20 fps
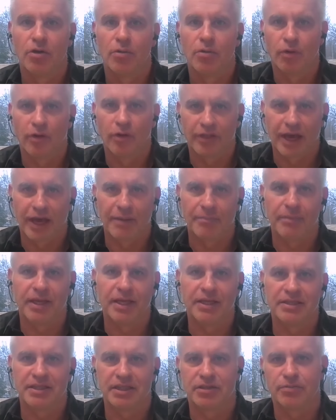What that
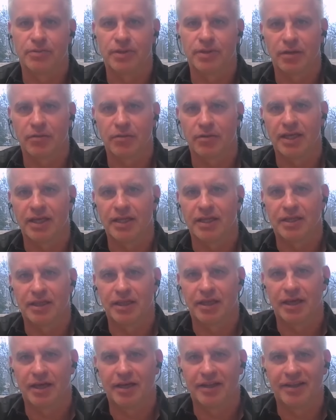means is we don't need
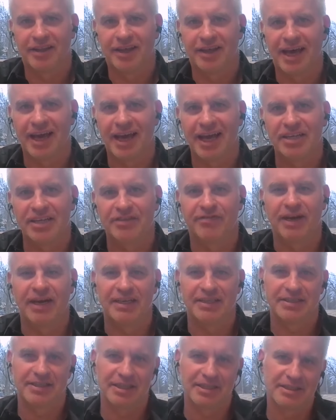the
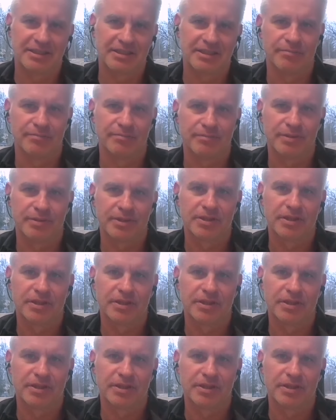HVAC systems,